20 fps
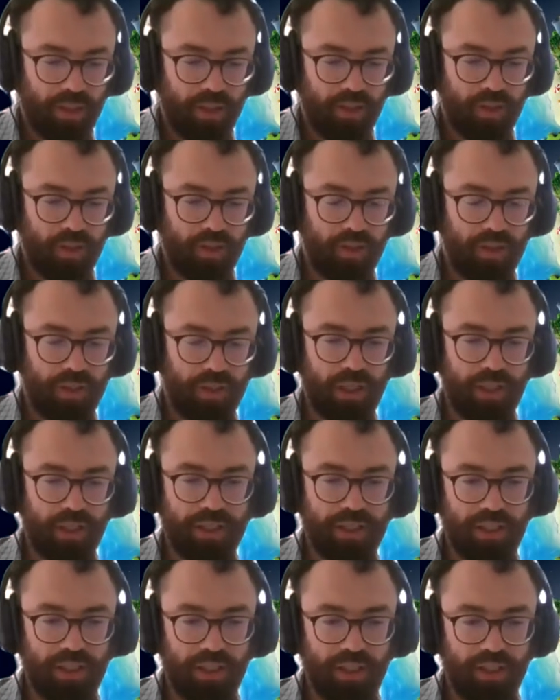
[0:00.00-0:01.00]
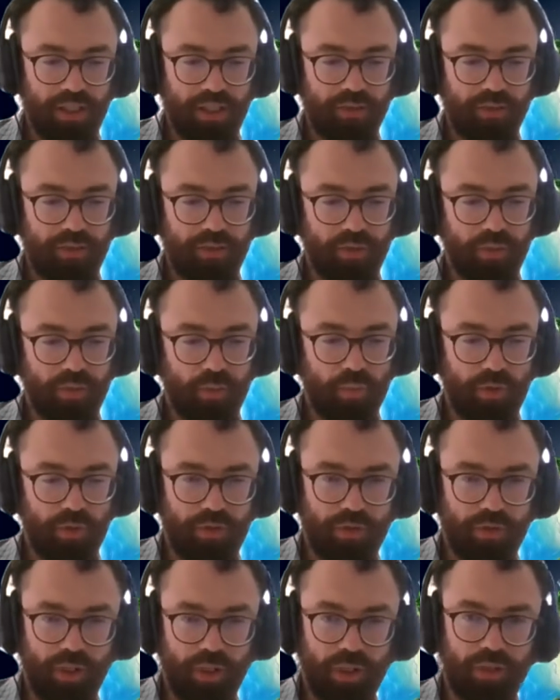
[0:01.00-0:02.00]
The idea is once
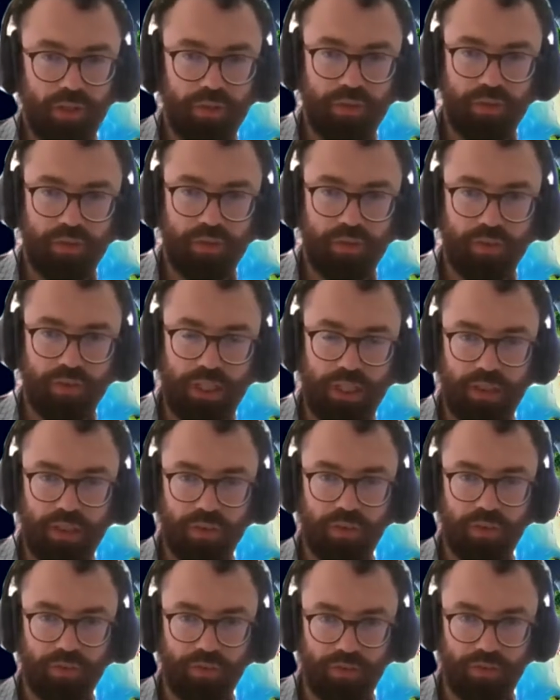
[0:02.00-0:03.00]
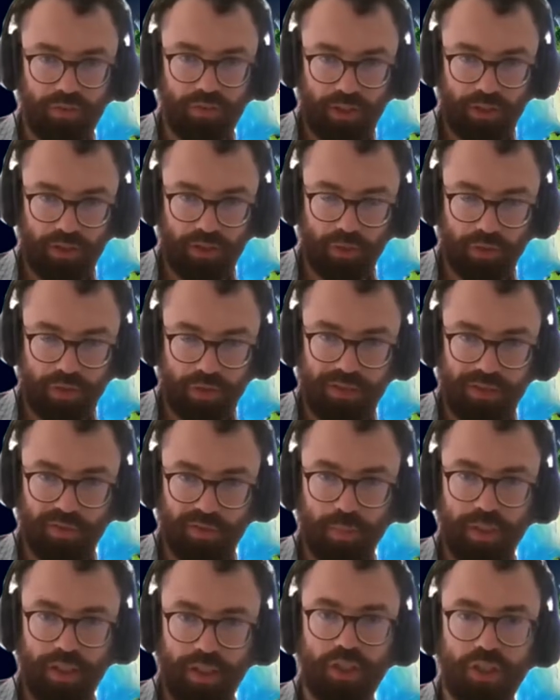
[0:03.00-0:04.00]
you guys settle your team
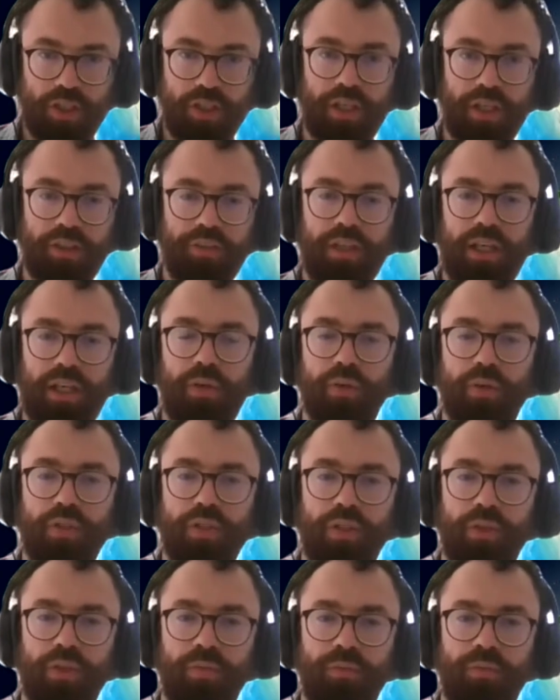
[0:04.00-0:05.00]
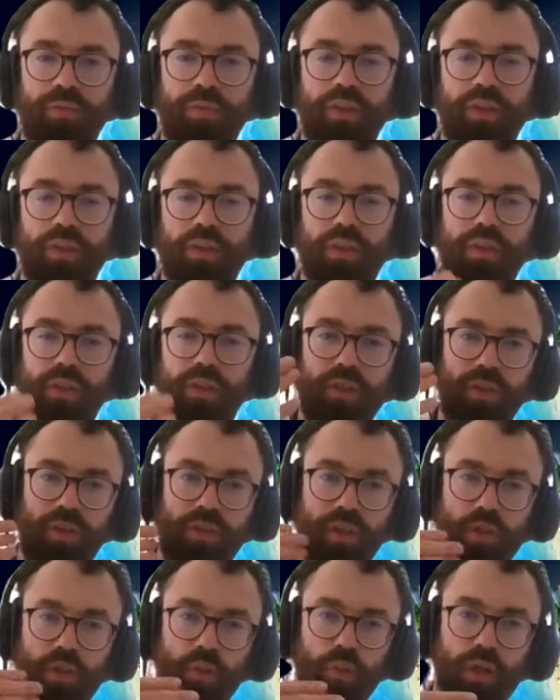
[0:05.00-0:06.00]
formation in the next hour or two, you
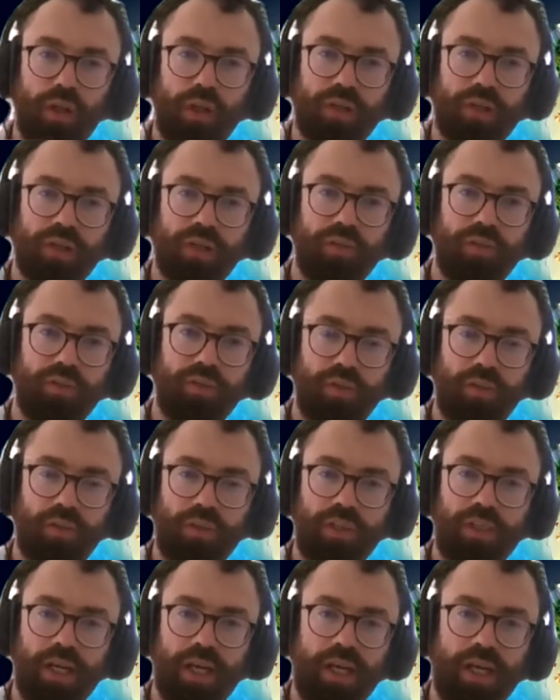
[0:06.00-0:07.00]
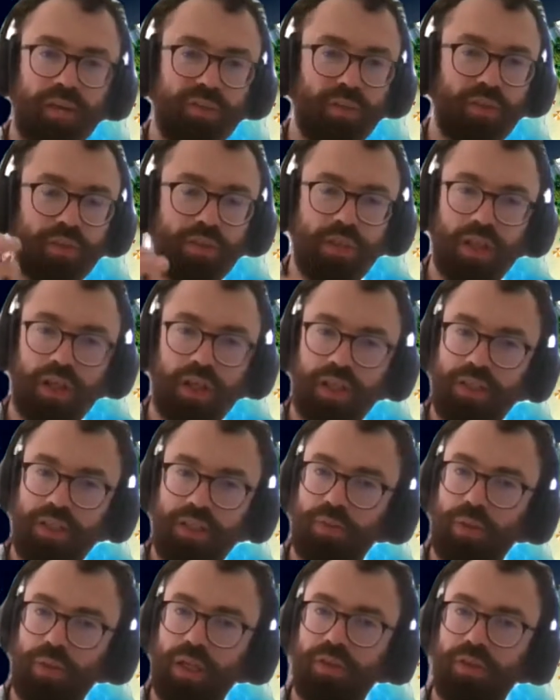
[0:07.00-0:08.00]
then work through today, through tonight as
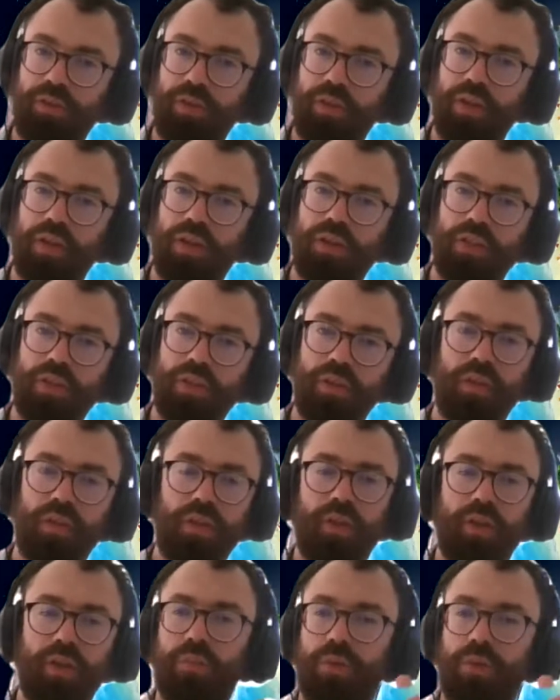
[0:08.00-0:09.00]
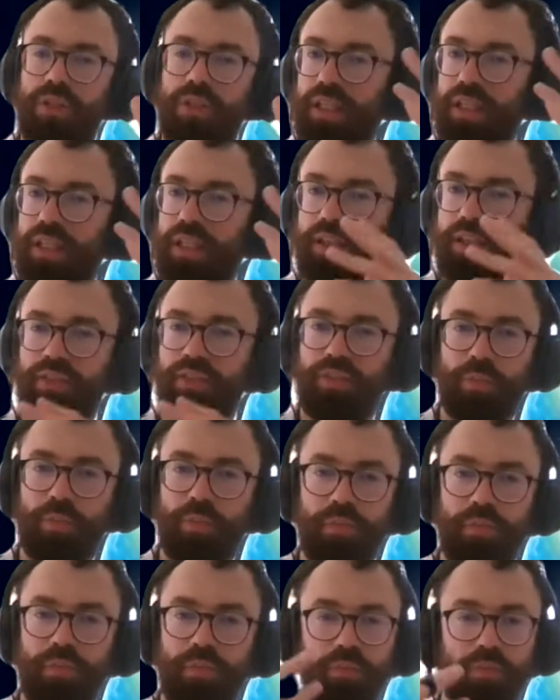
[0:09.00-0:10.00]
well if you're going to, particularly because you'll
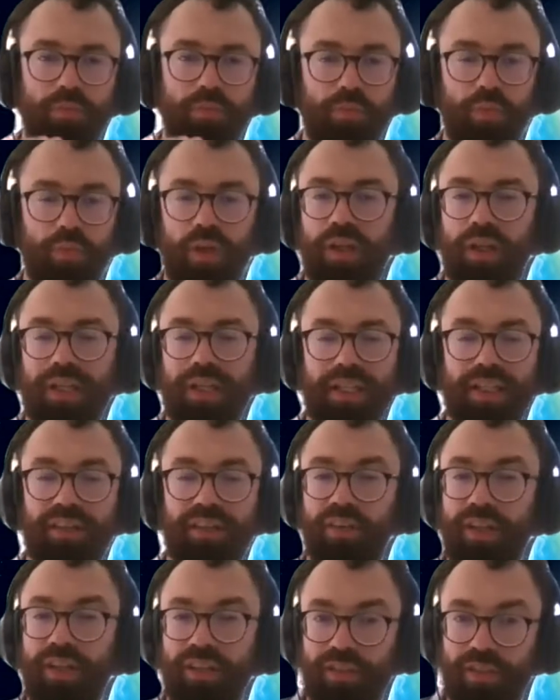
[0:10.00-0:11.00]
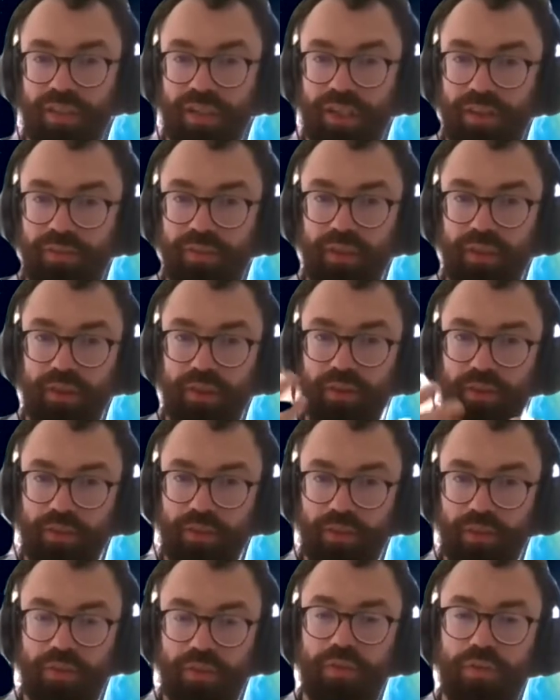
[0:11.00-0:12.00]
be quite likely in very different time zones, so
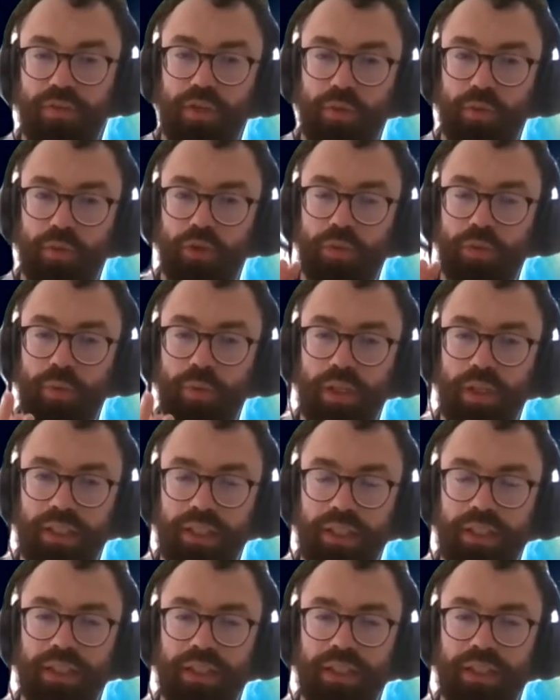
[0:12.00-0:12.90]
some of you can always be working.